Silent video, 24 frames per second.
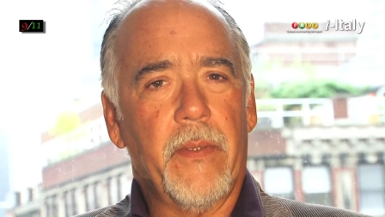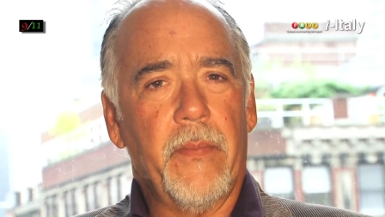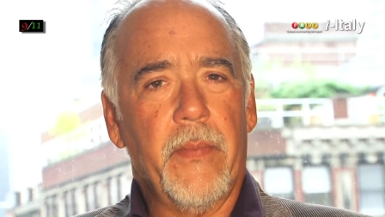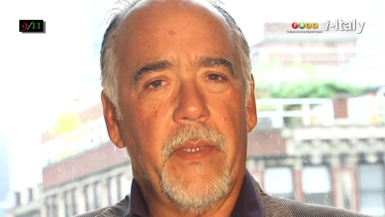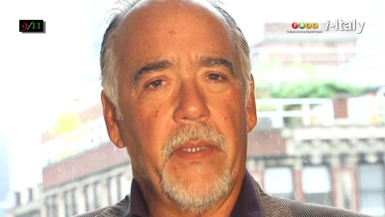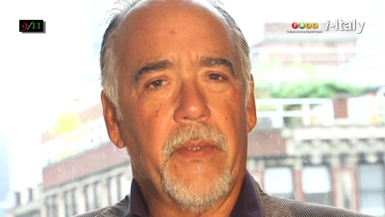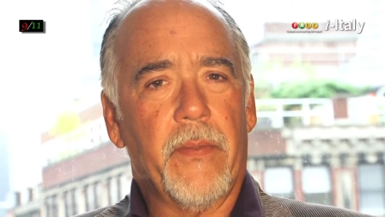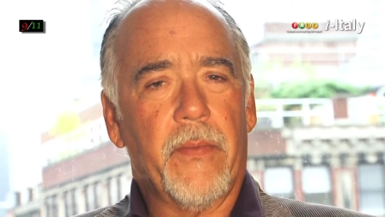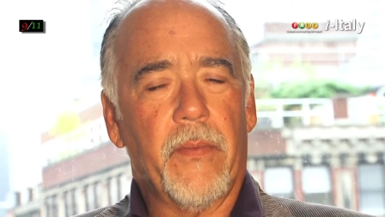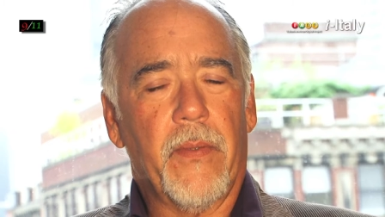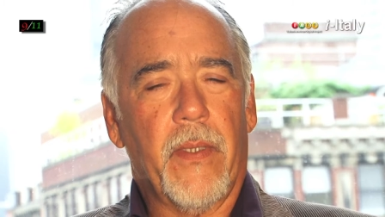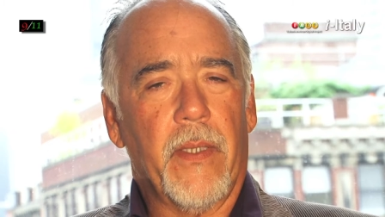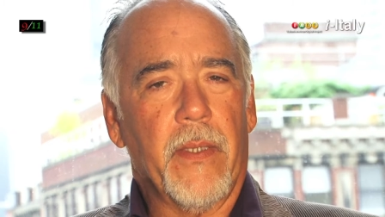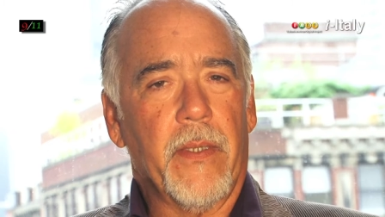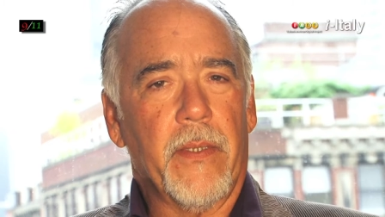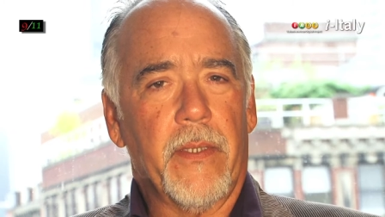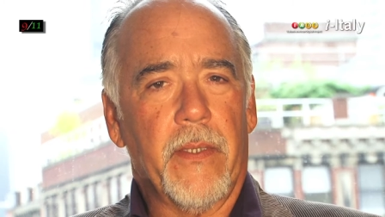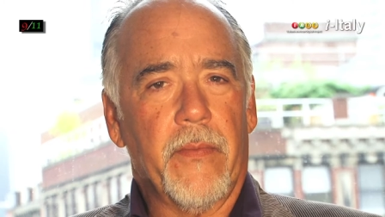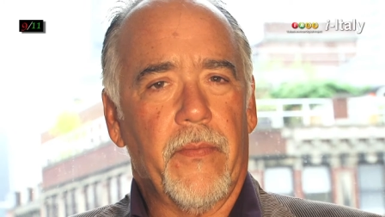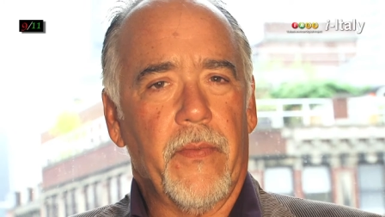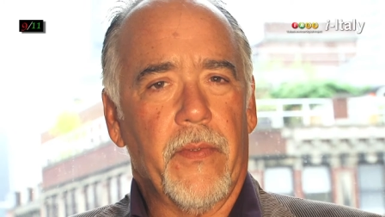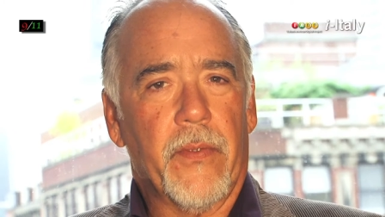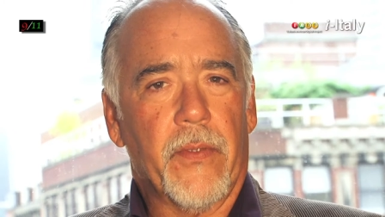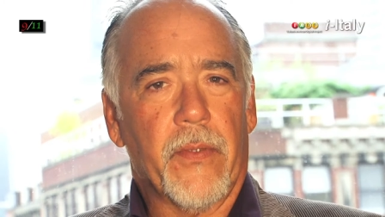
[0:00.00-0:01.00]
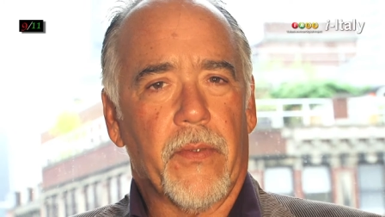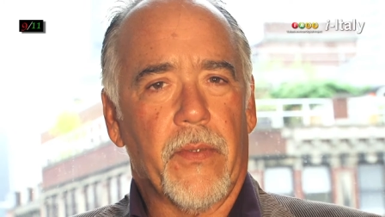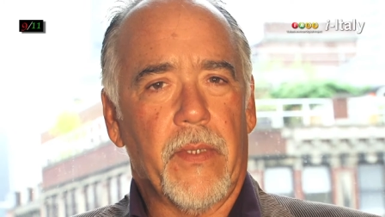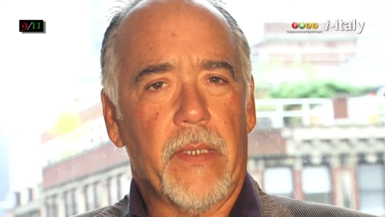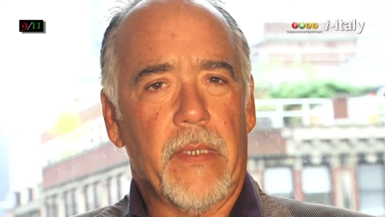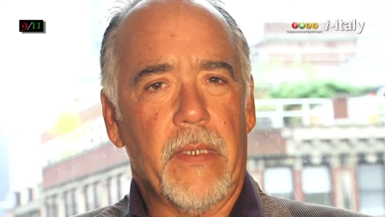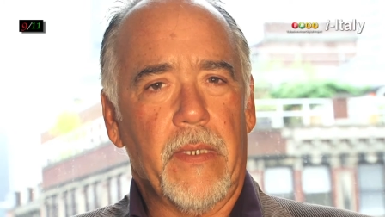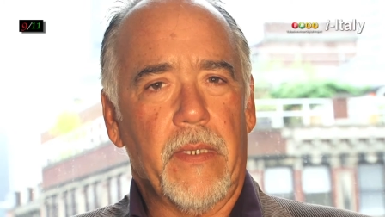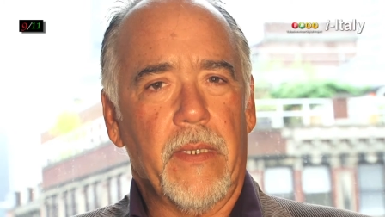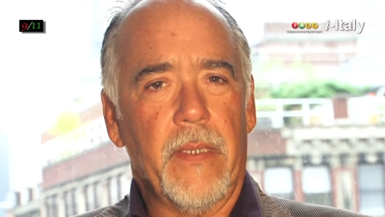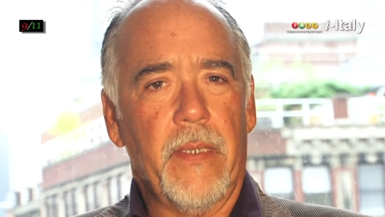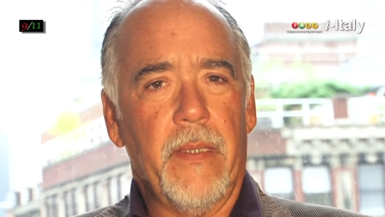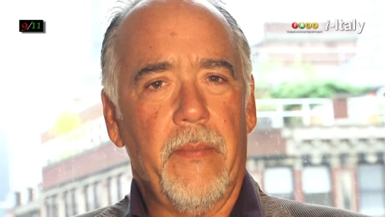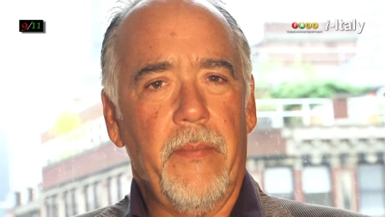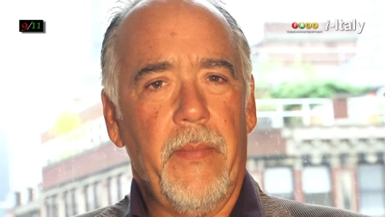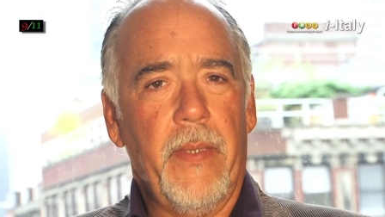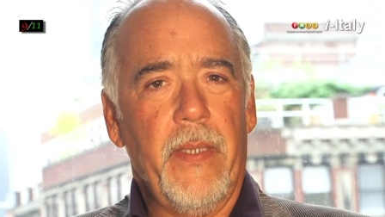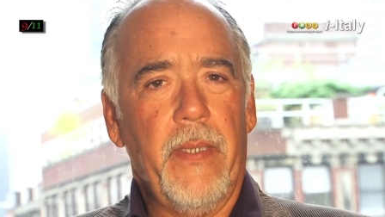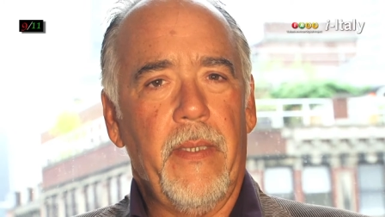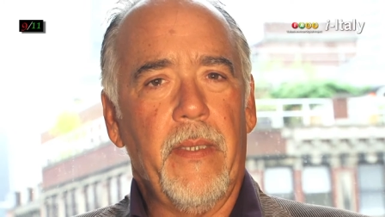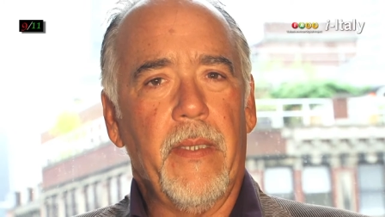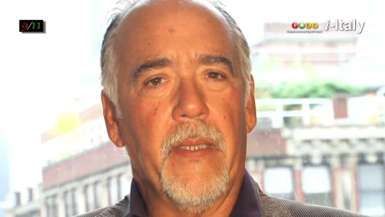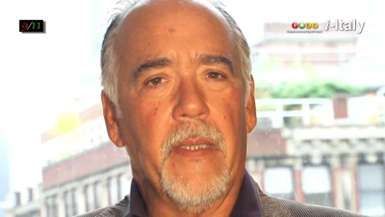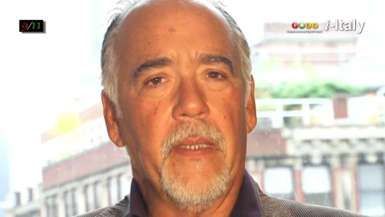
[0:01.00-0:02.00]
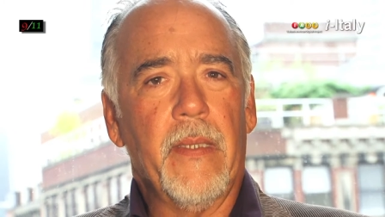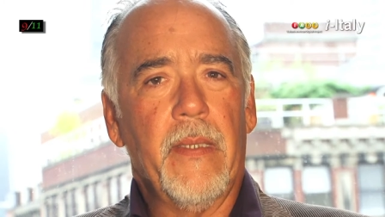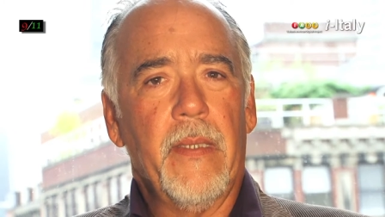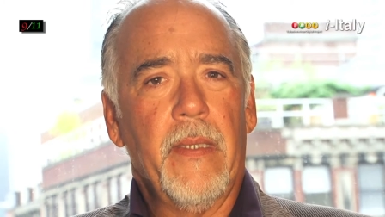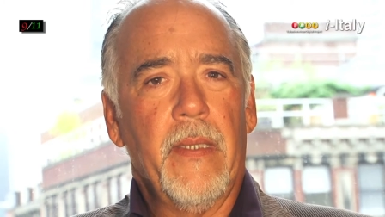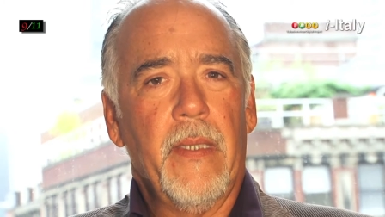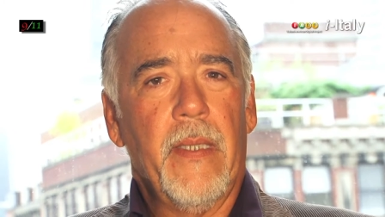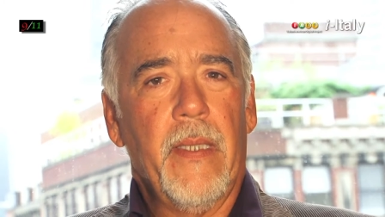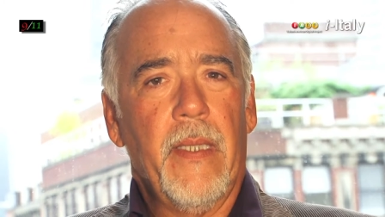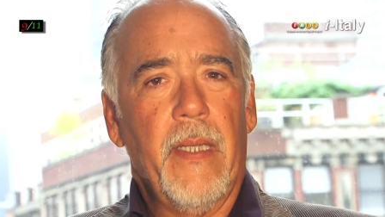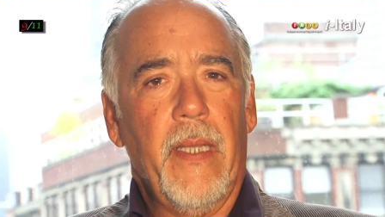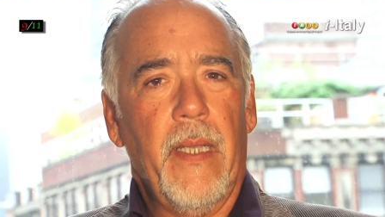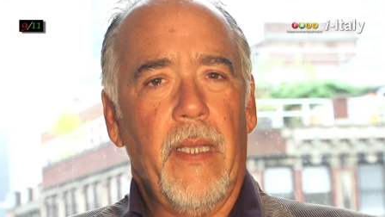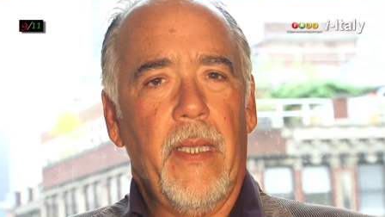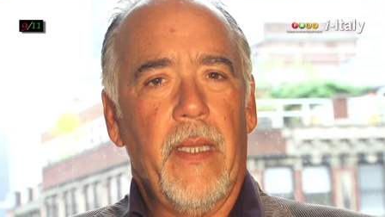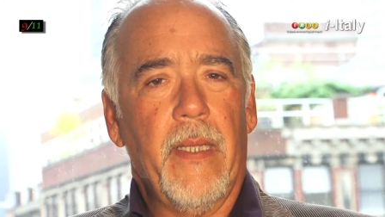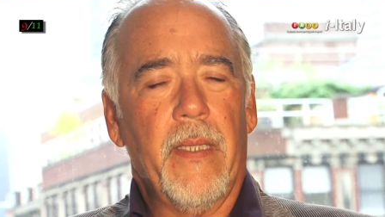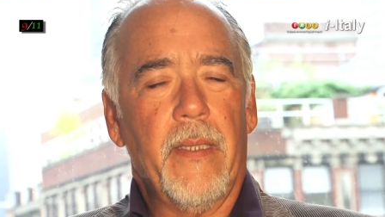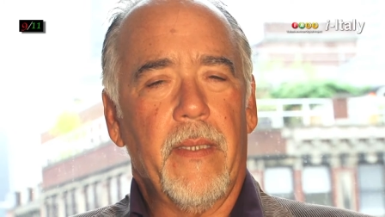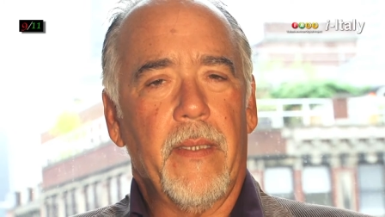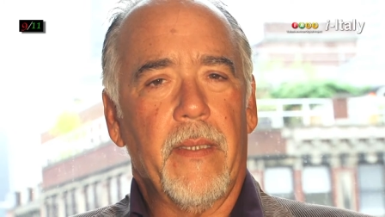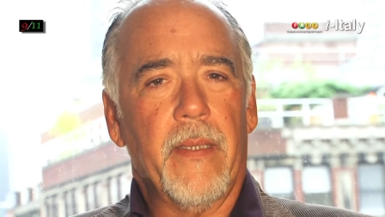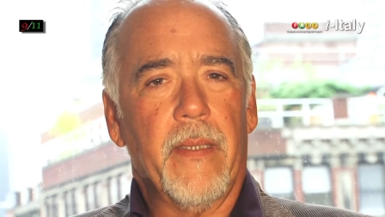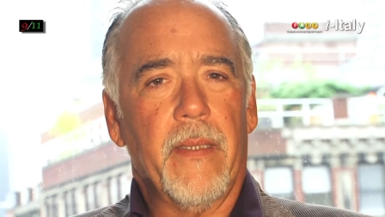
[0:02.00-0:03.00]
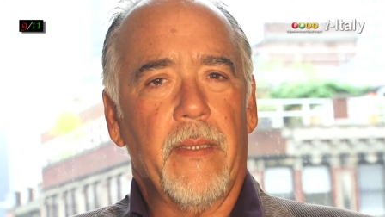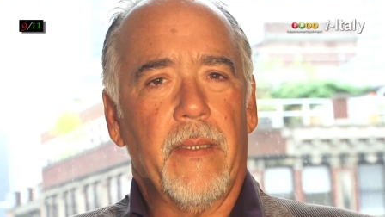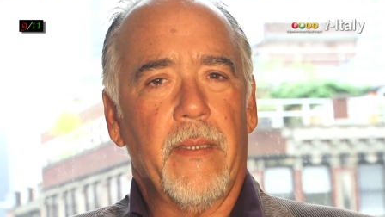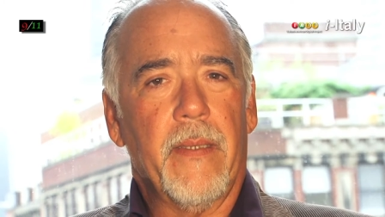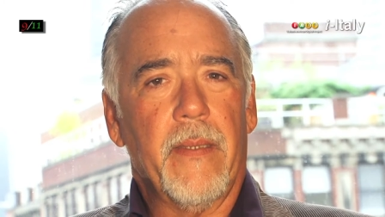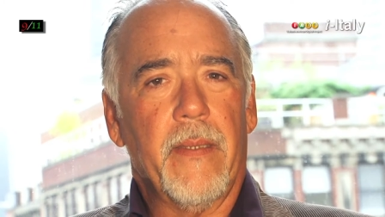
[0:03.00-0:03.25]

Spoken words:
to me through all the different sources in the media, and